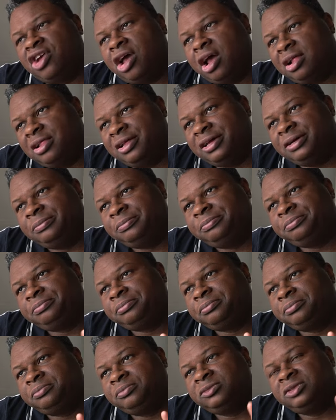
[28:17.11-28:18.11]
chocolate
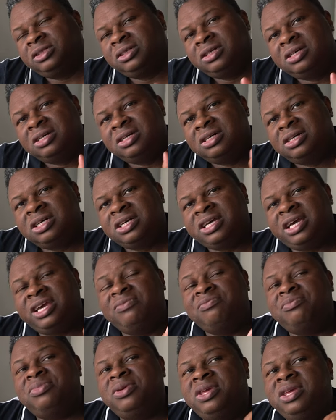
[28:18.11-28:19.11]

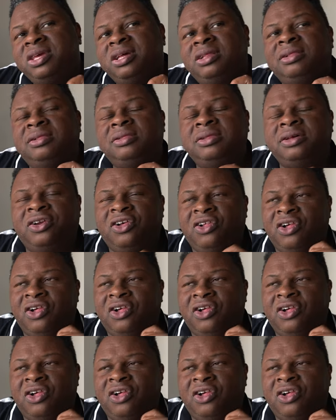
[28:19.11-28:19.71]
can be a little